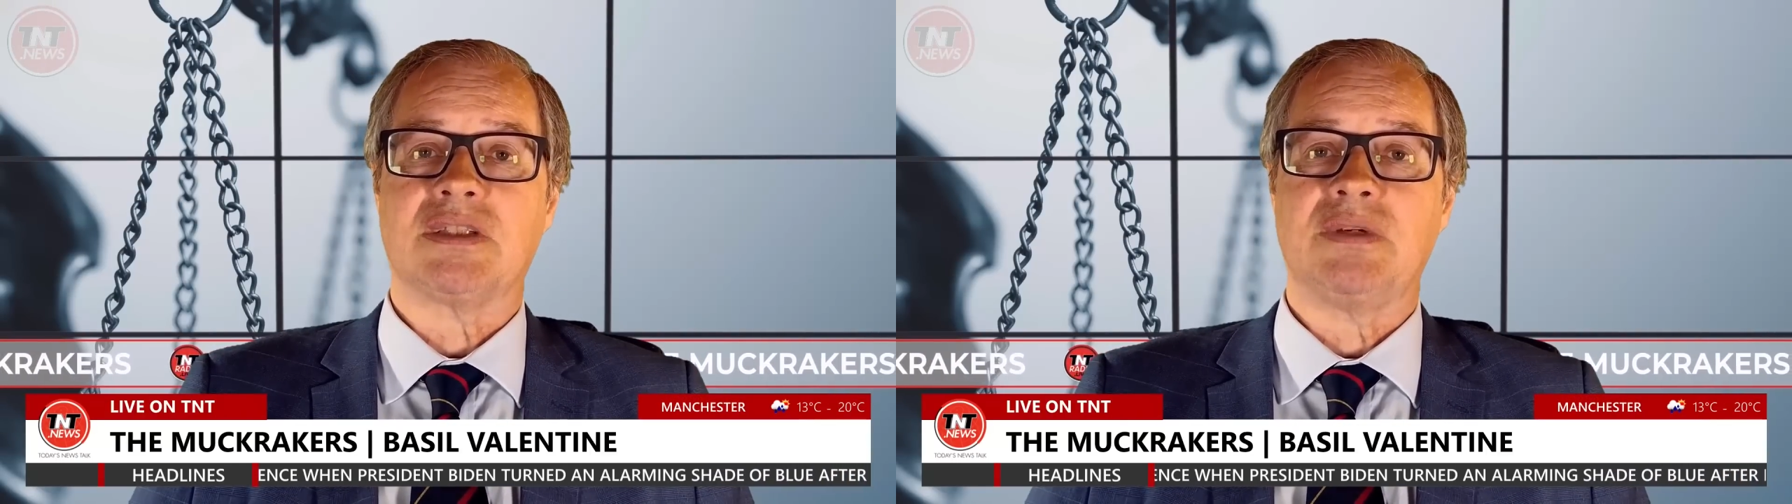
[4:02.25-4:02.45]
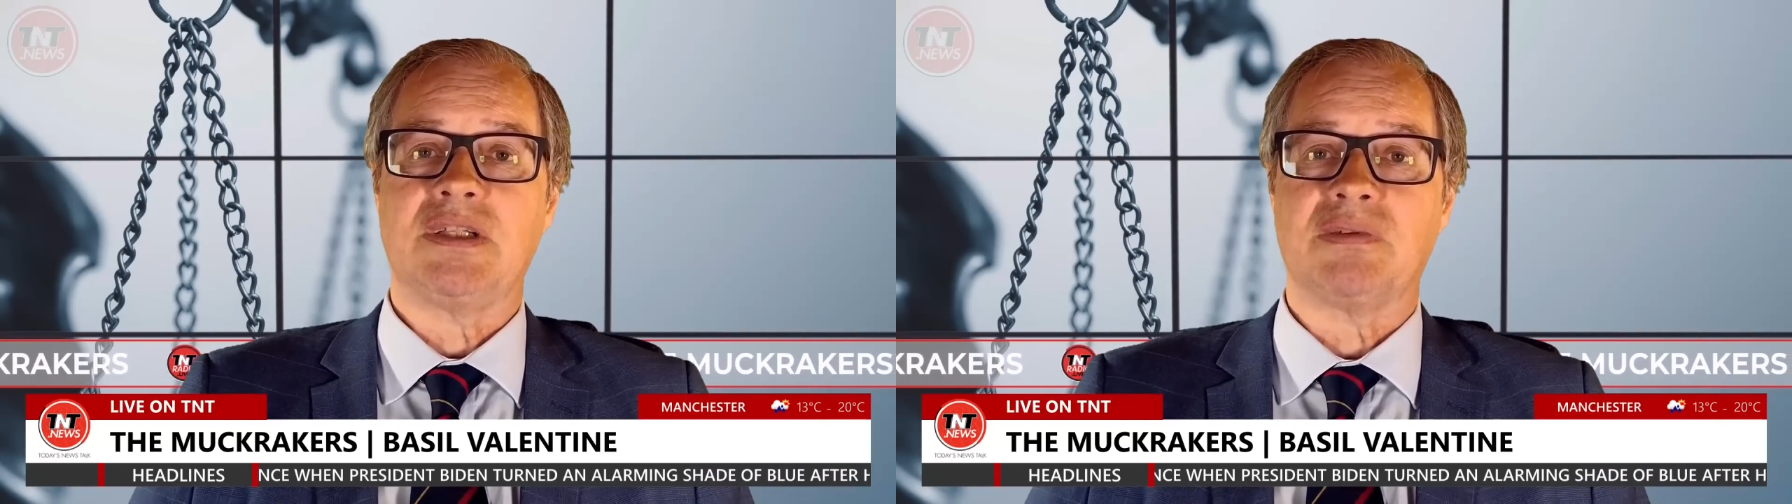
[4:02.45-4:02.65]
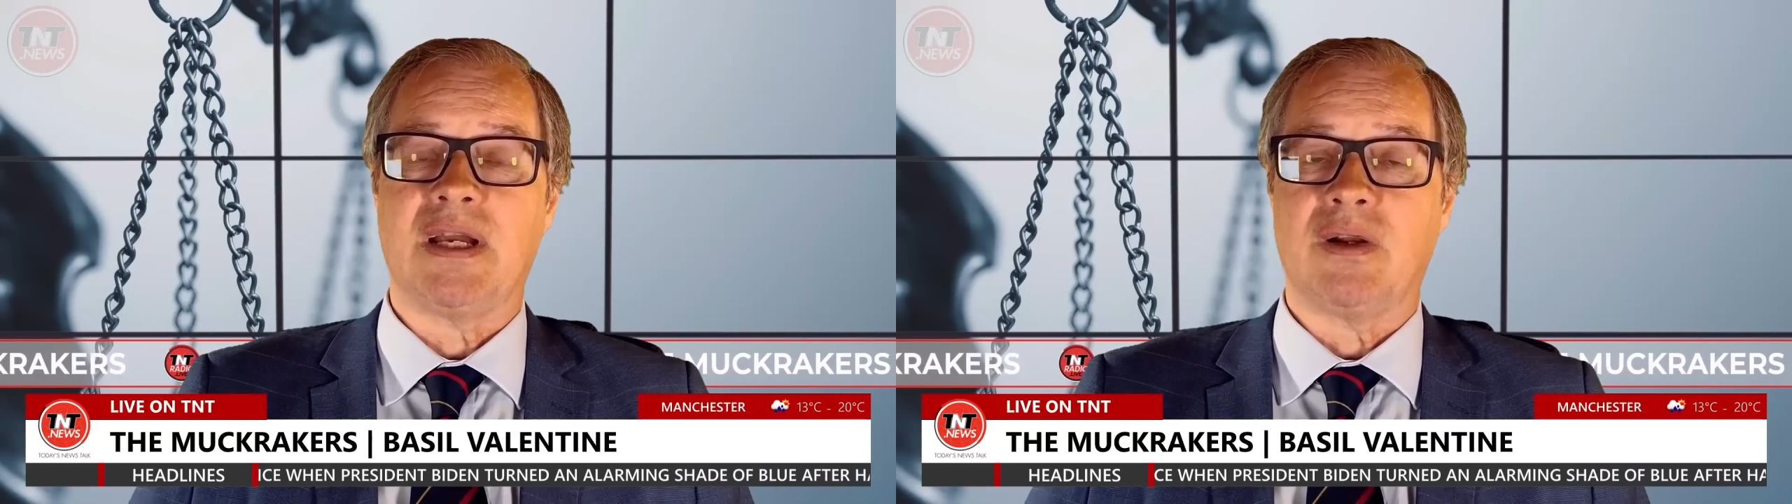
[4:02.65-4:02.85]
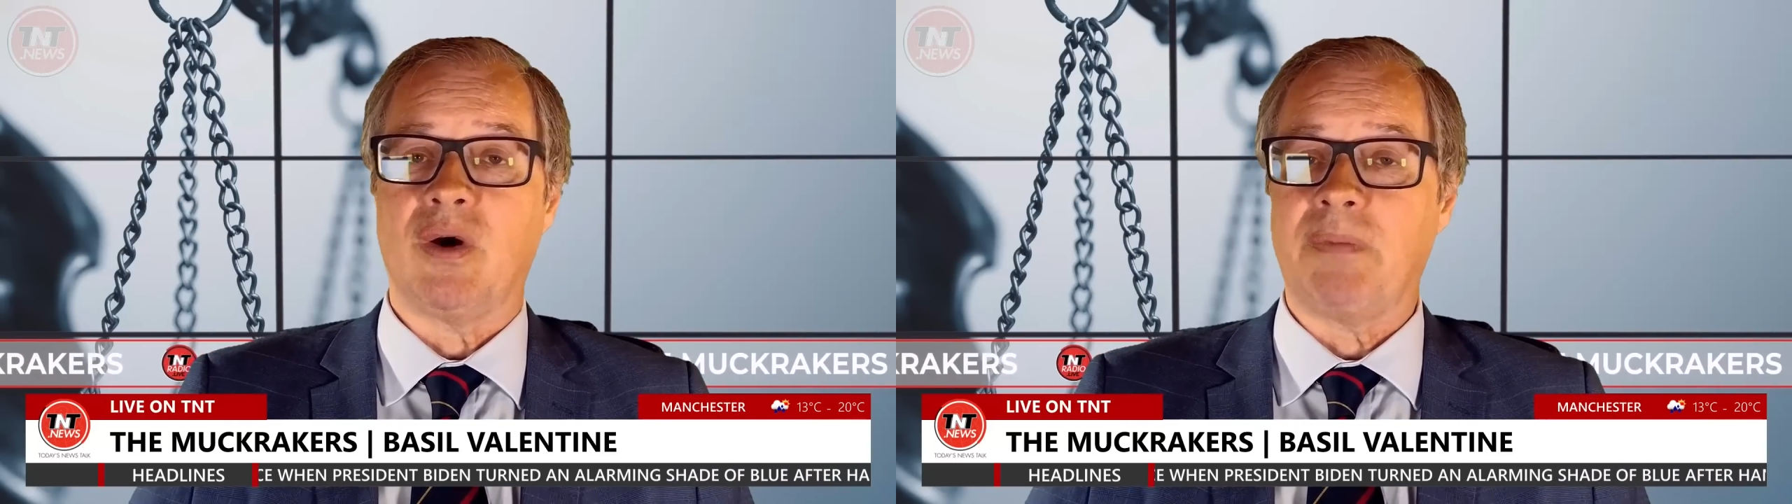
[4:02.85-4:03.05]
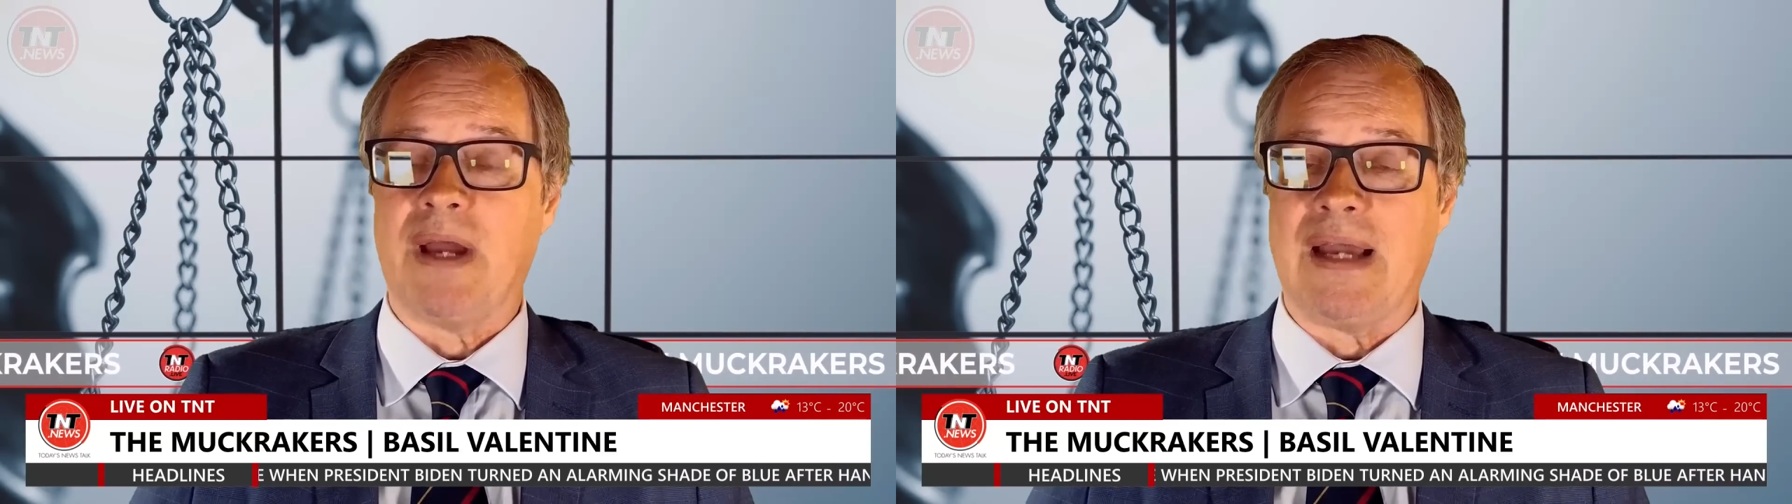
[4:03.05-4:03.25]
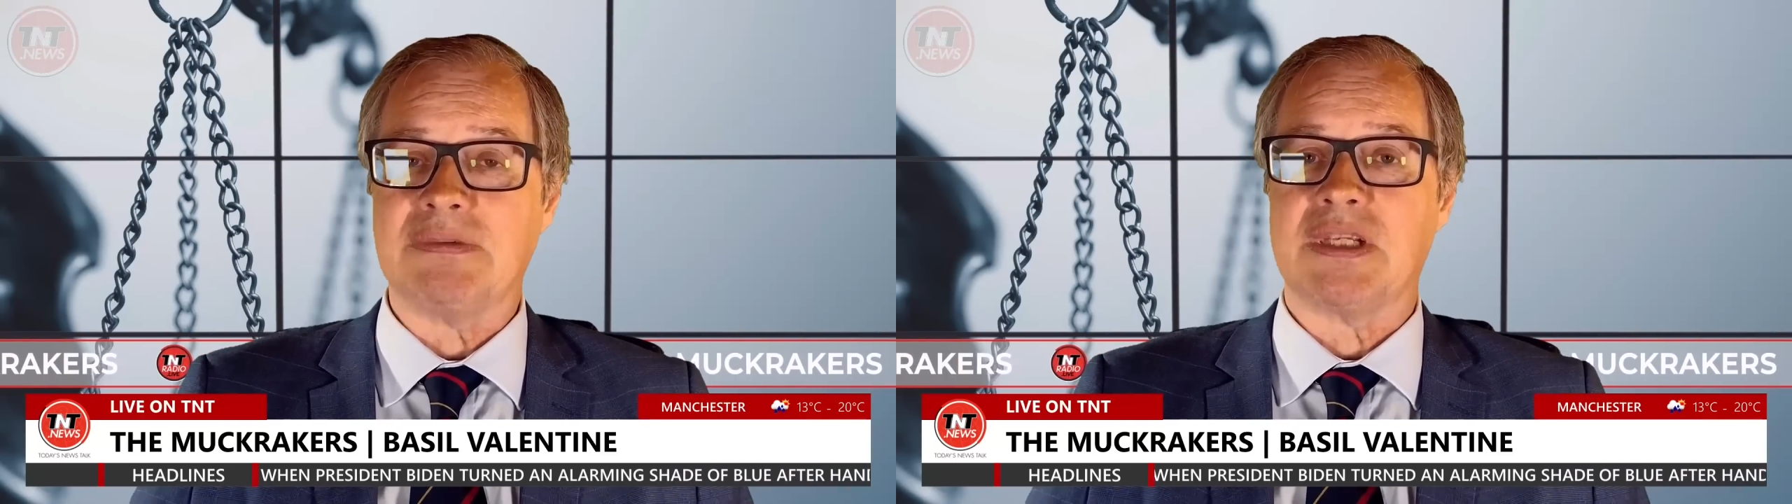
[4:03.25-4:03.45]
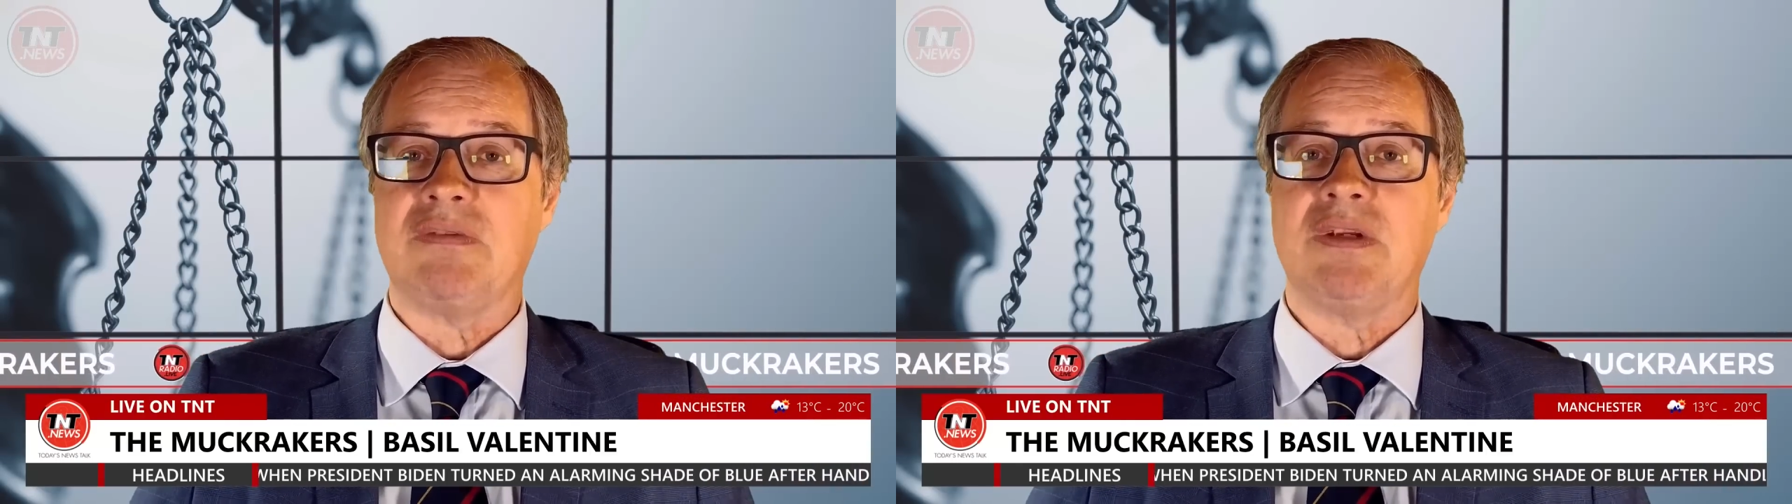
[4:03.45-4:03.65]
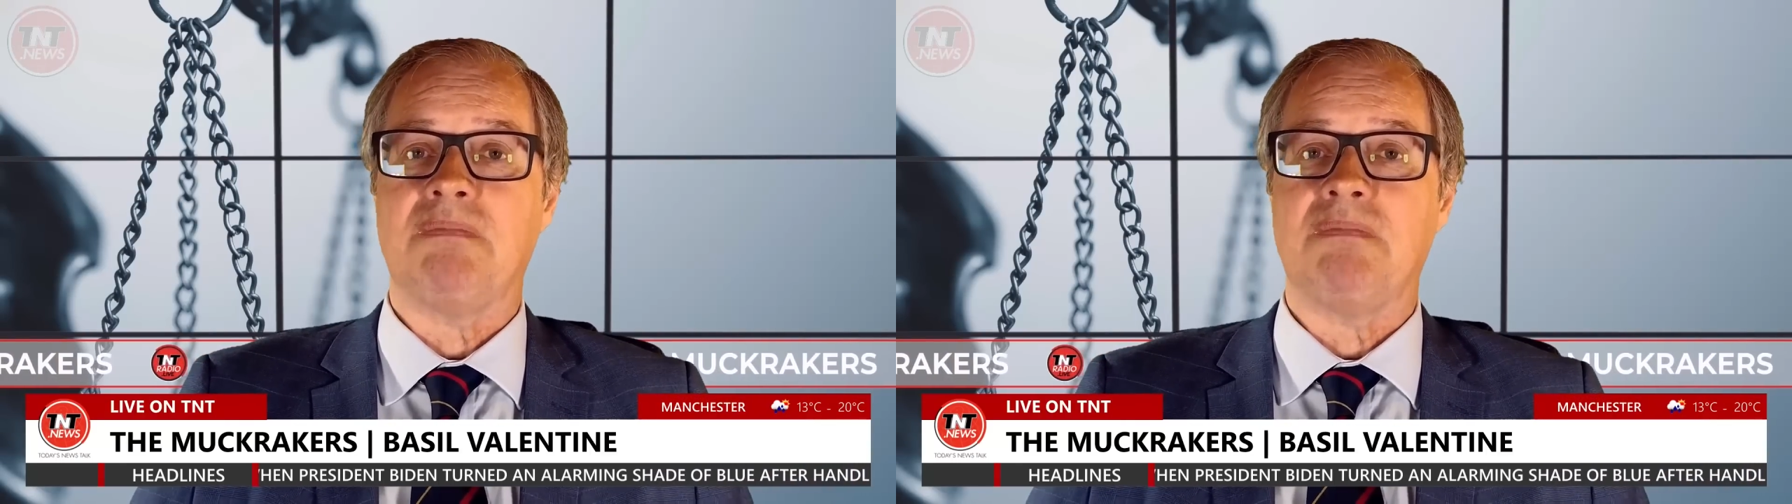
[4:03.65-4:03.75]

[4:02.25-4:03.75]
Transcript: to Israel or perhaps even